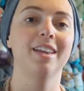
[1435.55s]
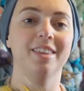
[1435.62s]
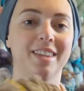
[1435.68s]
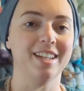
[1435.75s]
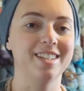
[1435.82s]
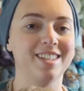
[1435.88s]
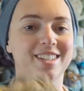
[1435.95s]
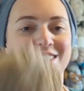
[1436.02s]

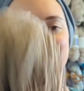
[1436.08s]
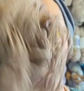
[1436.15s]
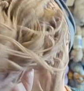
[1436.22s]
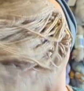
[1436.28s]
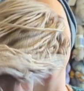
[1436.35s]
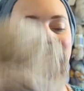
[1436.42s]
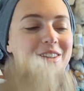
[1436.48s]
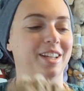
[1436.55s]
This is
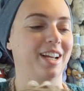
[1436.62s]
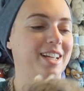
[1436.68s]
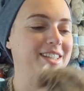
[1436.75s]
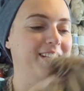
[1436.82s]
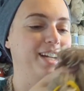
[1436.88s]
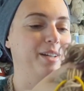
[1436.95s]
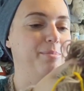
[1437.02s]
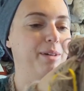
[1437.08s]
yarn that I
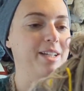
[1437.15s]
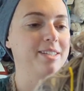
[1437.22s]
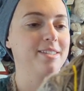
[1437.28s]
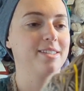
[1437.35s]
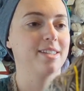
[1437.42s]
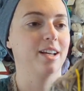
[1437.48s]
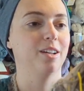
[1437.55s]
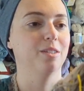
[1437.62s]
dyed
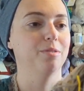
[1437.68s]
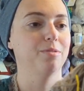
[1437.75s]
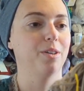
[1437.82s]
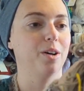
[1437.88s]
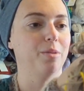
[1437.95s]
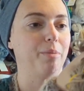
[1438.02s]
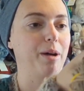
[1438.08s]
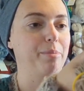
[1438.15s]
myself
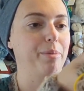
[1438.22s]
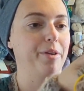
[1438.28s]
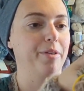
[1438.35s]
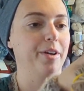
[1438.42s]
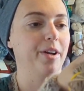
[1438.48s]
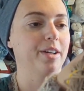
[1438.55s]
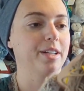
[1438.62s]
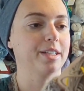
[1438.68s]
on my
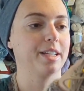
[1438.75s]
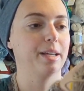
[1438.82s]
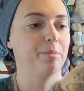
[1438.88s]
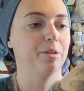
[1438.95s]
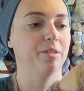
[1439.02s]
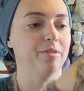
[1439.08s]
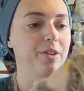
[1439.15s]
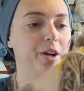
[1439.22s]
periodic
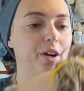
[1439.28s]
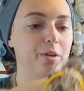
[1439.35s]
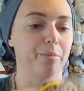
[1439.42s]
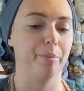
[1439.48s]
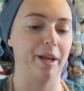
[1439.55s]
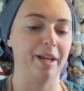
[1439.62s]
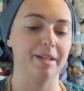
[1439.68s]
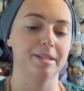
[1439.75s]
table of yarn
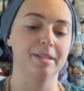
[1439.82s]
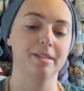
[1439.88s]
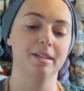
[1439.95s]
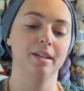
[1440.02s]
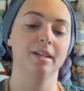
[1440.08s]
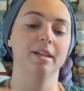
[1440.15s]
base.